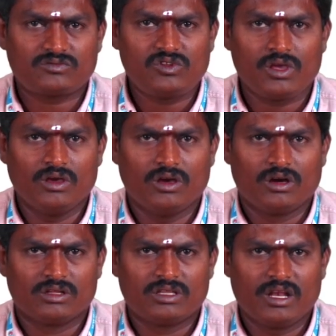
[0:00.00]

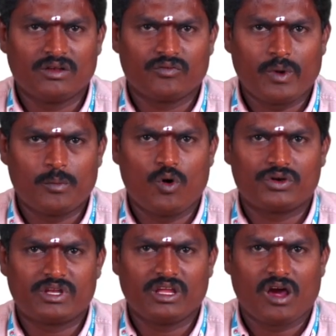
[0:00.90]
then web
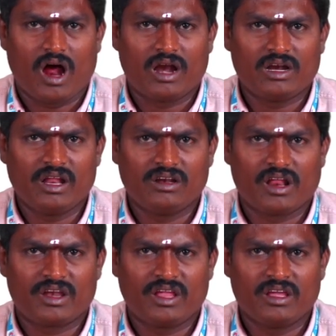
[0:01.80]
hosting, online
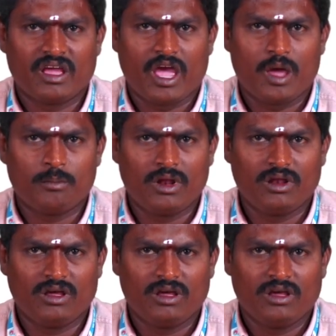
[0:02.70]
learning, ML,
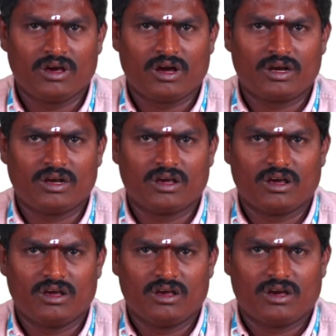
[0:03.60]
and
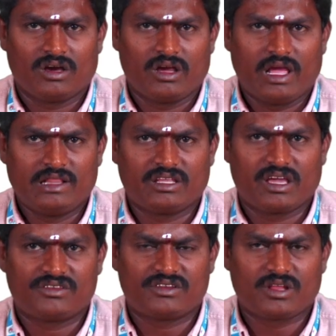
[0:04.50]
healthcare
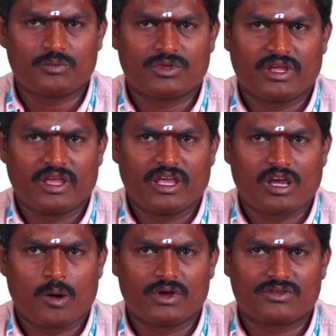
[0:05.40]
systems,
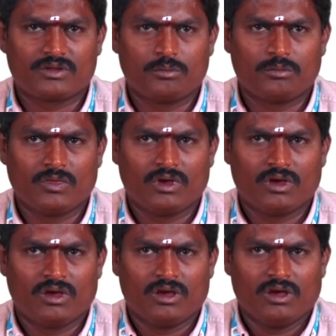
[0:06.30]
e-commerce,
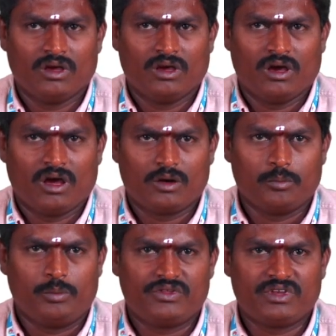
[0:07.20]

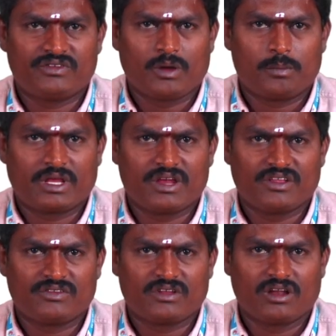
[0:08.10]
business applications,
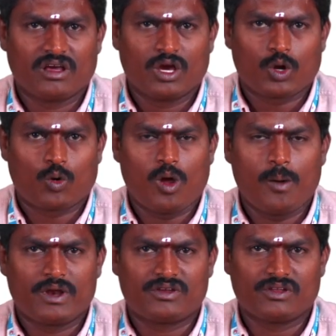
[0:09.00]
and
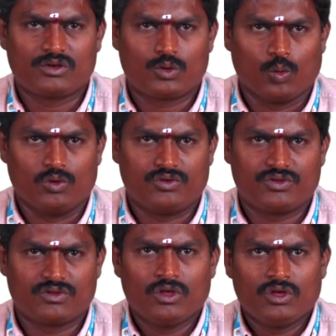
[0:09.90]
collaboration tools.
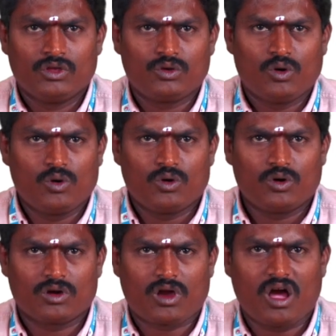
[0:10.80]
So
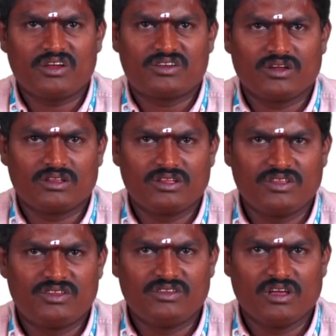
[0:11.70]
cost this
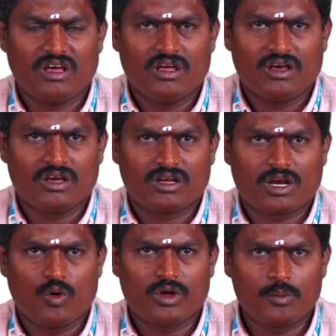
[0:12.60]
is a cloud
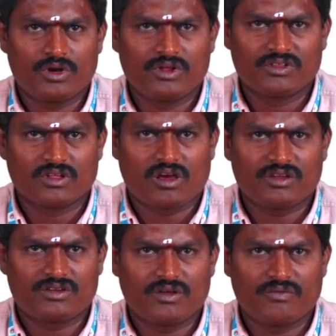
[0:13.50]
computing is a cost
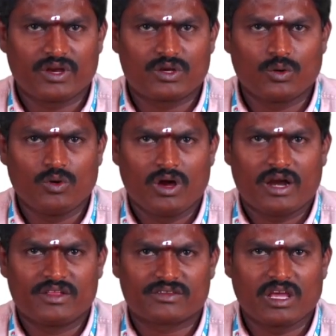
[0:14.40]
effective and
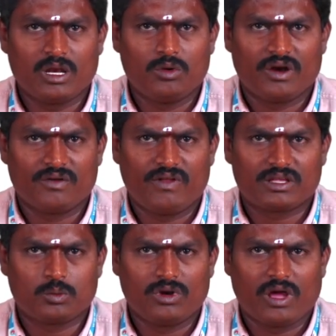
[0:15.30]
scalable and
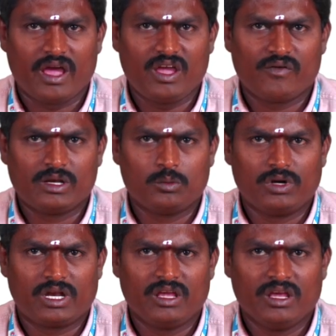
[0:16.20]
flexible, high
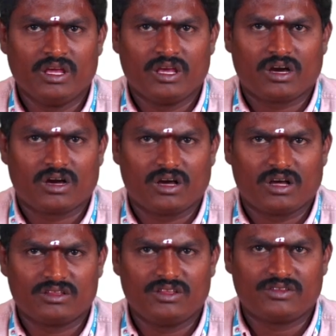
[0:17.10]
availability.
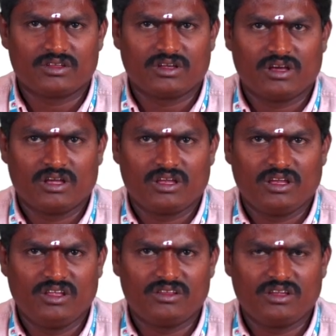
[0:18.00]
This
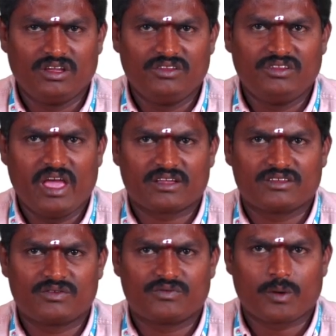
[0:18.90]
easy access
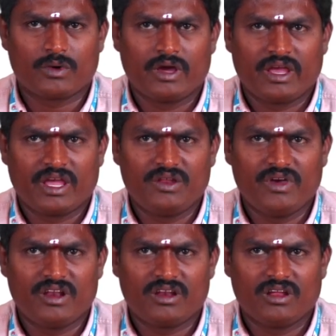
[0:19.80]
from anywhere
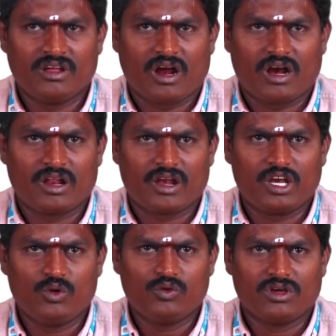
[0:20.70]
and
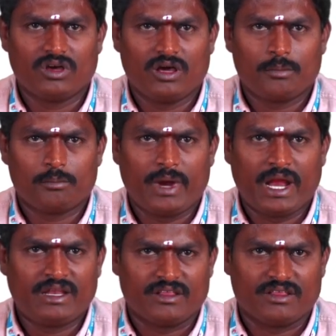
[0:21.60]
reduced
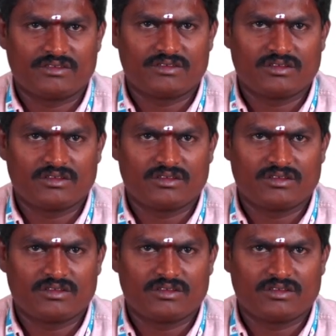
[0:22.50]
maintenance,